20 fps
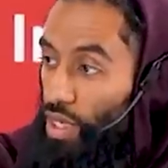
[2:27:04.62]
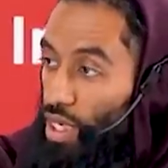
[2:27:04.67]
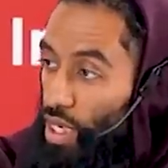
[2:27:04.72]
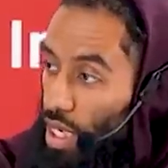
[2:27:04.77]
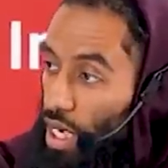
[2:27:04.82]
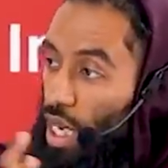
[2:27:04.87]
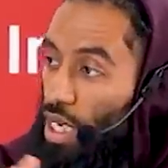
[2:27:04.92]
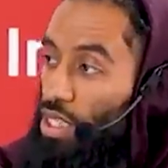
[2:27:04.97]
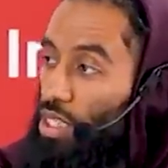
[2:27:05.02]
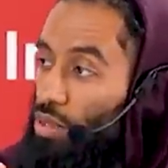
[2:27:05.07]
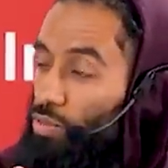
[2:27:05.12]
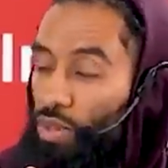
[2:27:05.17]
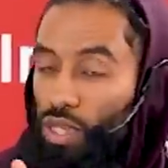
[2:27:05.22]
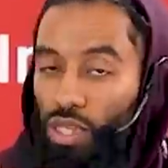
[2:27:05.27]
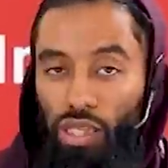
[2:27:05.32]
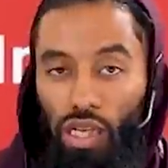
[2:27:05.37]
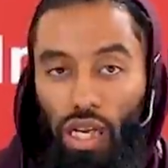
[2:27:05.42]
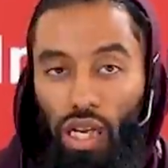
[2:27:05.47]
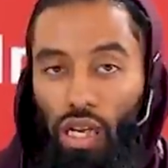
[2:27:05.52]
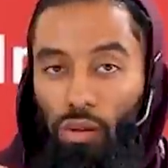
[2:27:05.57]
Can I just be
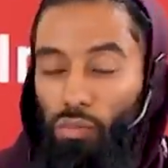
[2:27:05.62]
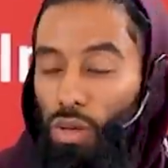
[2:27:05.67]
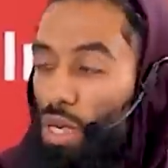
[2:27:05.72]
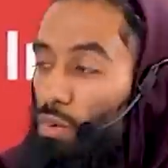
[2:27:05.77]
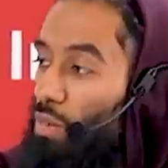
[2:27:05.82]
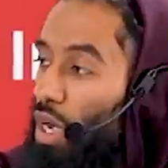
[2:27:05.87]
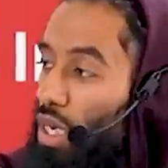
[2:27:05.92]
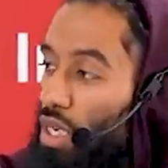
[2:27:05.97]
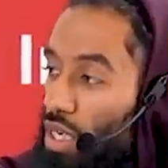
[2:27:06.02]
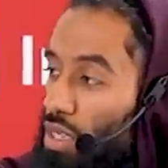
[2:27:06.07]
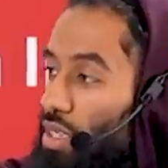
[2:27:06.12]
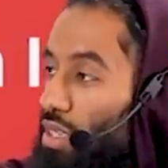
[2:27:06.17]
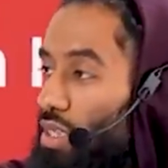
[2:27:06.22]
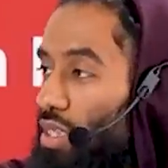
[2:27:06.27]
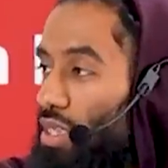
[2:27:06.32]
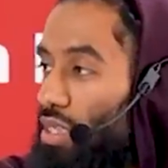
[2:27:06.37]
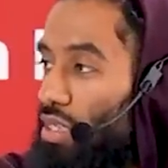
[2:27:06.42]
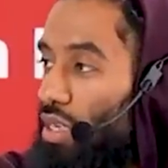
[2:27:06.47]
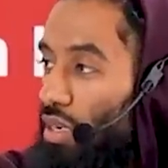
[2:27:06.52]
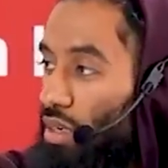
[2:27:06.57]
chilling, me and my cousin,
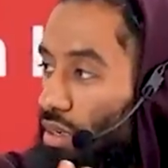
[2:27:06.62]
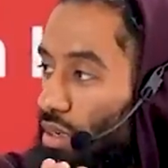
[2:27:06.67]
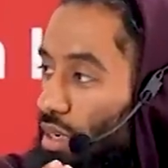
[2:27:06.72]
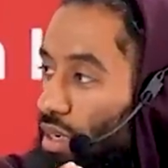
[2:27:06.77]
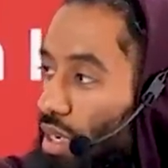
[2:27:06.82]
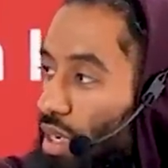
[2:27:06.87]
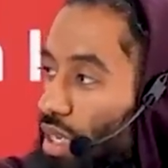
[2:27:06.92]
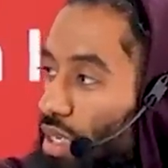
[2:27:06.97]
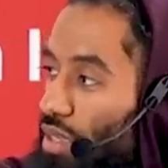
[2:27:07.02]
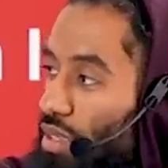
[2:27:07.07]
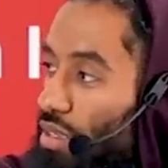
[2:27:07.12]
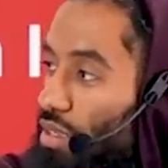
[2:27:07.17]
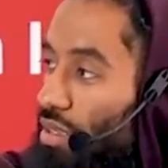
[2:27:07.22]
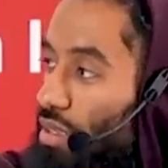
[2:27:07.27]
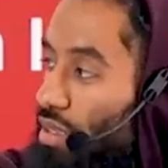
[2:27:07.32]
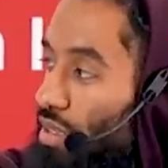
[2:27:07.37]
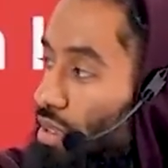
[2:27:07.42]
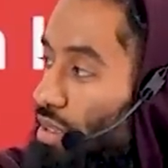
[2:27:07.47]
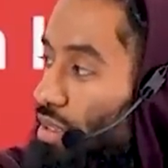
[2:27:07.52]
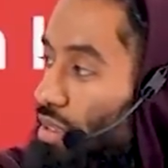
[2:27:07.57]
sister, and
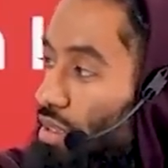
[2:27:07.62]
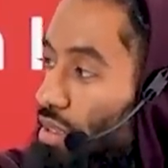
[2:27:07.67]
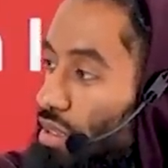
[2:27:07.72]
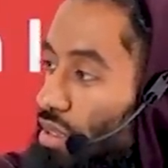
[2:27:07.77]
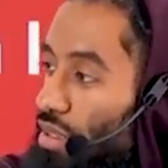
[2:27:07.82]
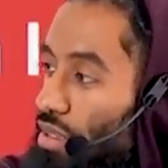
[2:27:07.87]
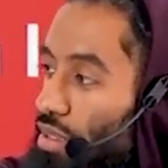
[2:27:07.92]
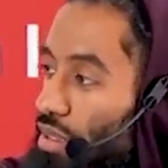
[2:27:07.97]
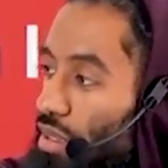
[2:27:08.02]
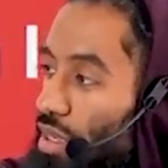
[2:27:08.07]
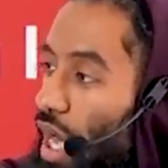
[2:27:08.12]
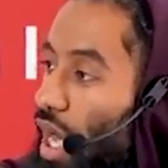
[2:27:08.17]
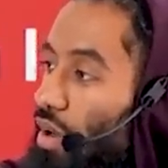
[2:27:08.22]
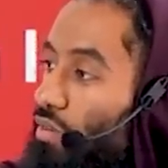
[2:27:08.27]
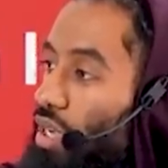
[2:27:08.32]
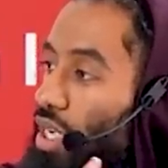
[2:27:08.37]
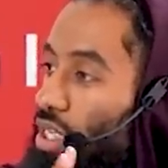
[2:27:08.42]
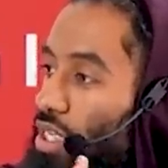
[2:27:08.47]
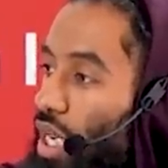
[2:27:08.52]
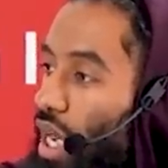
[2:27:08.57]
having
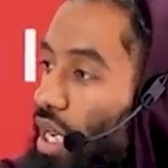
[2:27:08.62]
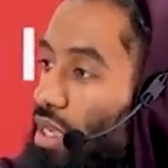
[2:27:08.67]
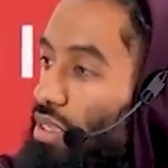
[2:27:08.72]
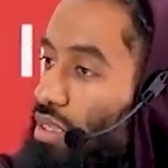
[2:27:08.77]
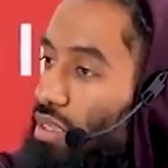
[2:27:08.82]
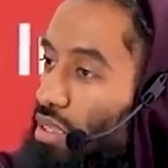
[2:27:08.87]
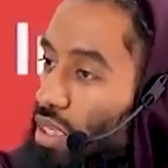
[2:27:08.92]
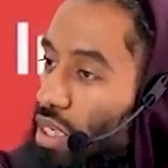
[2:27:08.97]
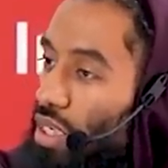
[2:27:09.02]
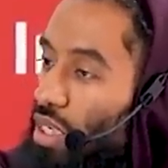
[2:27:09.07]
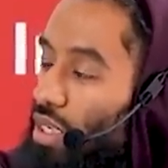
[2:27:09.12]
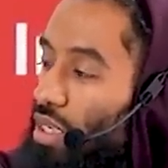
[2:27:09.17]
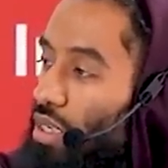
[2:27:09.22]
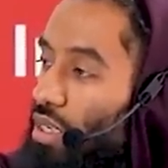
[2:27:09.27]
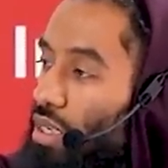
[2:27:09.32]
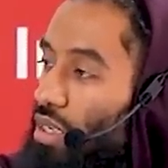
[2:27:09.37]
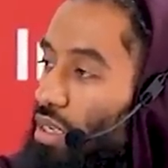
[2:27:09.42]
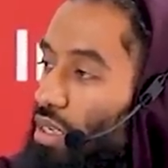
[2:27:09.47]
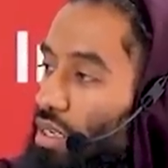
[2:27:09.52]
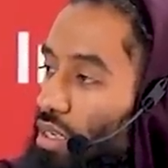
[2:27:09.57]
a chat, tea,
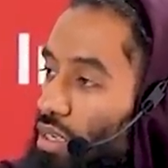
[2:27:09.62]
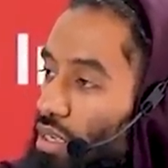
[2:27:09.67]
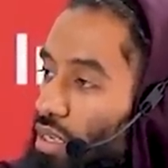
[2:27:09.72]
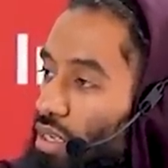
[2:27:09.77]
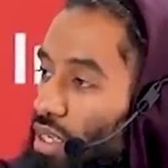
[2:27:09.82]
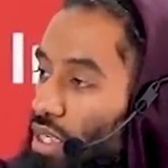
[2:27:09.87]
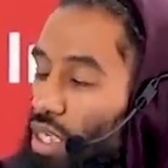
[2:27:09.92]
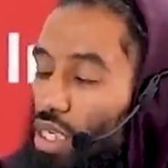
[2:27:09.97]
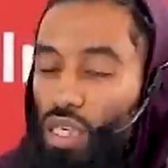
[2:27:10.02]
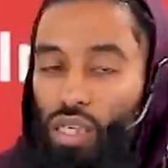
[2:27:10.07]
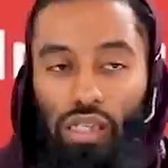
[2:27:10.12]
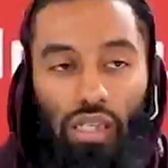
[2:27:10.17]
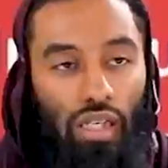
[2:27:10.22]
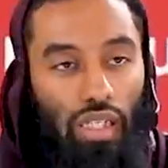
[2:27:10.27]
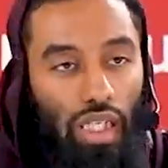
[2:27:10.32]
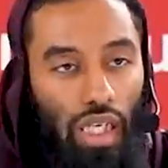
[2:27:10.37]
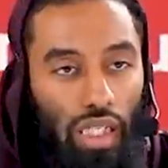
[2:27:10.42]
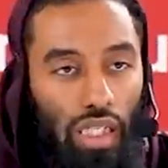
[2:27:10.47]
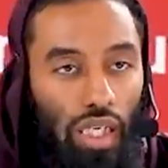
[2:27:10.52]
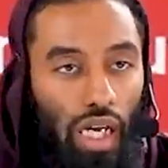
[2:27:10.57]
innocent
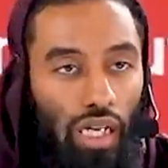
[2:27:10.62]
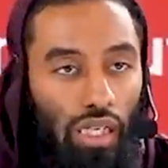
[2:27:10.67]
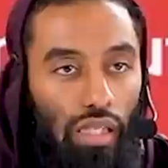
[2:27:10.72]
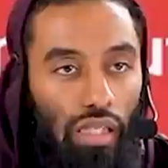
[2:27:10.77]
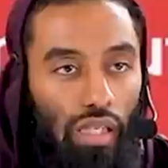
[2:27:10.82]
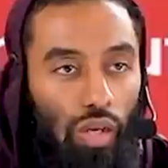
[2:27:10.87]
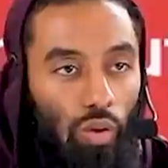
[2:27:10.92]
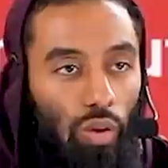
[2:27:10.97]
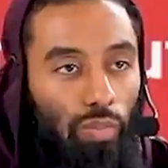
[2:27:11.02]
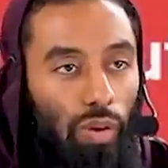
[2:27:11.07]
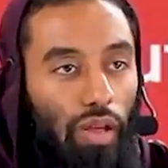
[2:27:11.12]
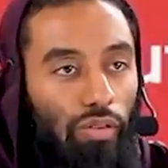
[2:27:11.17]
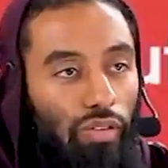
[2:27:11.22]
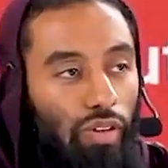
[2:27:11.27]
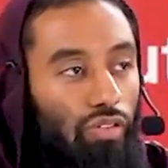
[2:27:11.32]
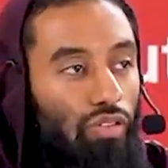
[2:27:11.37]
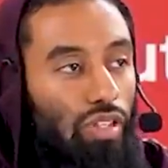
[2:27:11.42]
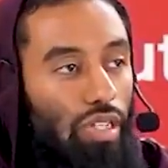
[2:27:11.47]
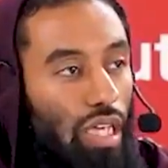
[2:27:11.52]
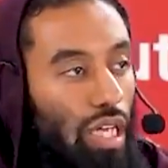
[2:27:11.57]
chit-chats, or we play
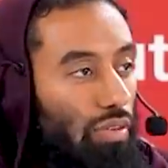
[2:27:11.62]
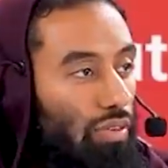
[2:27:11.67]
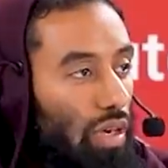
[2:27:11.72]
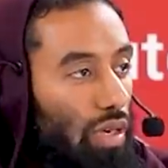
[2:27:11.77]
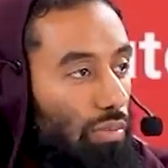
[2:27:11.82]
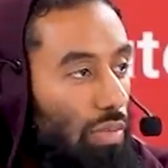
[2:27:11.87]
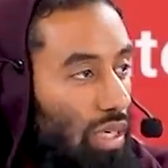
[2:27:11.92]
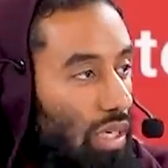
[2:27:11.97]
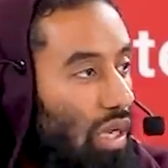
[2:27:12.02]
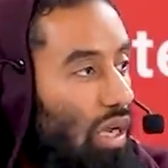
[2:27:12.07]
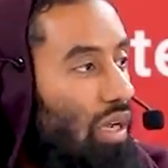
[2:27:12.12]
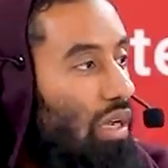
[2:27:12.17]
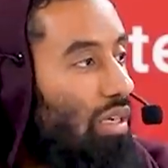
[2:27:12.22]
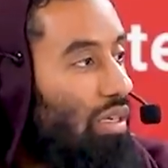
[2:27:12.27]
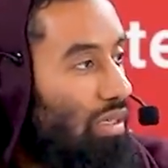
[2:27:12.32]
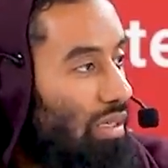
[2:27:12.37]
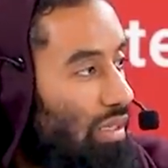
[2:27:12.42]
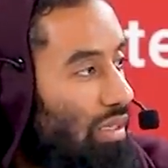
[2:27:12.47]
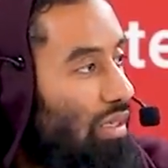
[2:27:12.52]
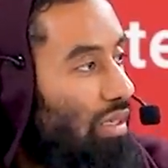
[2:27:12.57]
FIFA together, me and her?
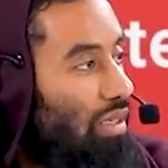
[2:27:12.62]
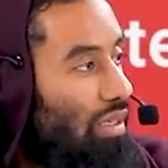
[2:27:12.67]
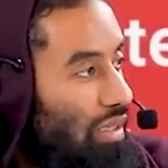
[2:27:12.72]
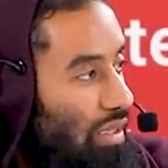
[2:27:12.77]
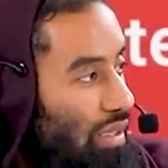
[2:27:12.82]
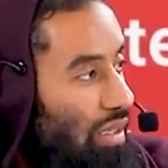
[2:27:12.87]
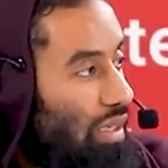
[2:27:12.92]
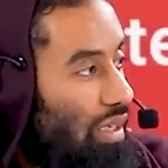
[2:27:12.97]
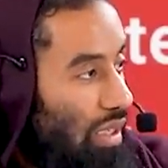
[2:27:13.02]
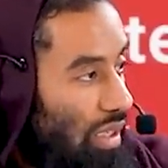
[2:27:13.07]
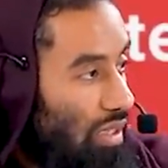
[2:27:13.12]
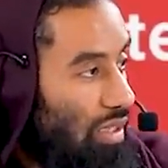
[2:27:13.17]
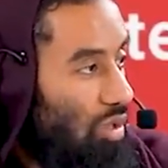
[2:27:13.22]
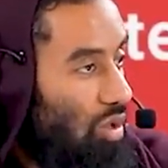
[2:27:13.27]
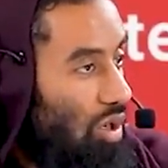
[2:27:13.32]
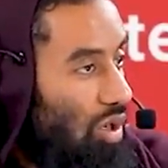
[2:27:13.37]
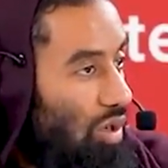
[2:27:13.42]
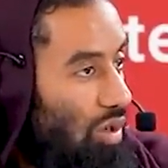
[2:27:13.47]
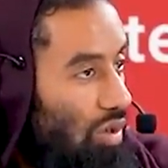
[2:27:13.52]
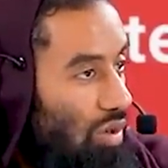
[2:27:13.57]
That's
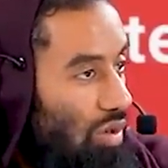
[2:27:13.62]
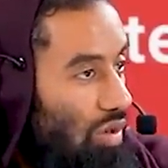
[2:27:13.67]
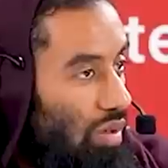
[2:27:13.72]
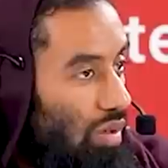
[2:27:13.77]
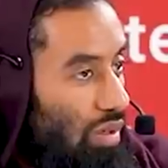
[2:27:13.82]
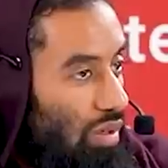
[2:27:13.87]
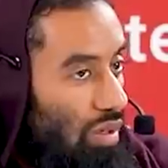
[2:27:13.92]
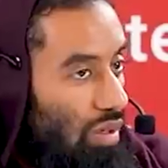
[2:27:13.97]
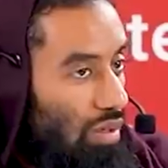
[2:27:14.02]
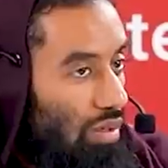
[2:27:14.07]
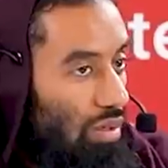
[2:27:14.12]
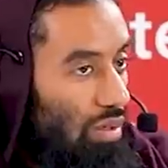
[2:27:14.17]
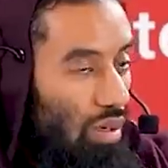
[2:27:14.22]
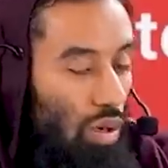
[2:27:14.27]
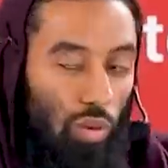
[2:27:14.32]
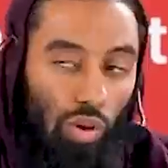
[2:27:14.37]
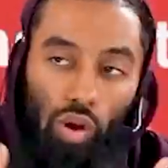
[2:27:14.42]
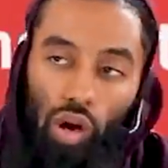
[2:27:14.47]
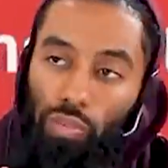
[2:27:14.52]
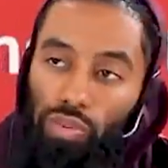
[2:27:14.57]
right. We
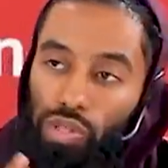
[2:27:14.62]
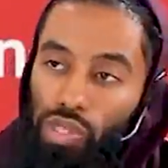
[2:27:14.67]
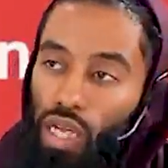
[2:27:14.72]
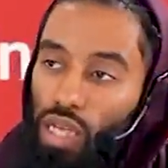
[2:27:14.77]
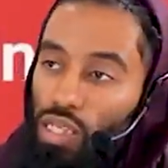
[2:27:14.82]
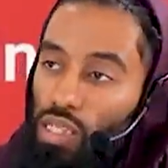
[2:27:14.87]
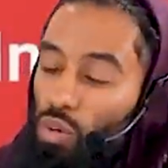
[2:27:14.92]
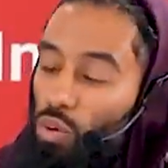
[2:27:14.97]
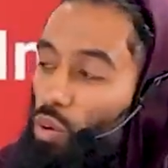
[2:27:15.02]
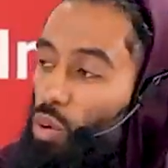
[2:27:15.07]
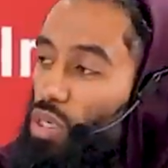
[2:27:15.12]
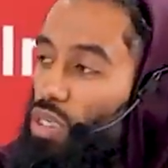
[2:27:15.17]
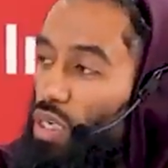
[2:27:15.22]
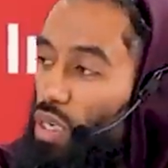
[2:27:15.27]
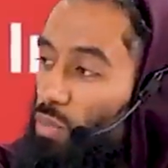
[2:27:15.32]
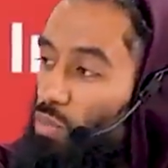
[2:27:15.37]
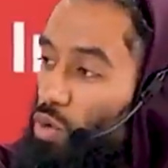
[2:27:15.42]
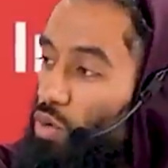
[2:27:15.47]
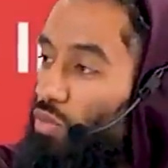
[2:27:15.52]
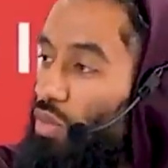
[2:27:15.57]
go upstairs and we're watching a
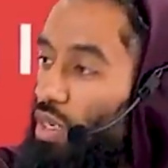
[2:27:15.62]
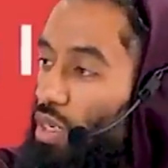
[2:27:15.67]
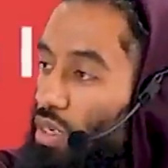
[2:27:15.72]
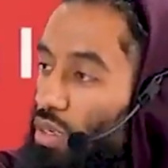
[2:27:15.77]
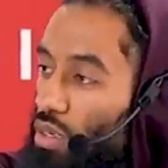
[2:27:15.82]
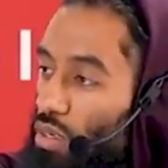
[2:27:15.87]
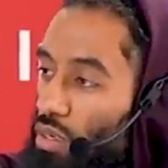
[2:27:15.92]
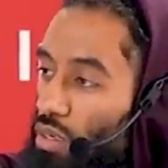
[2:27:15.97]
movie.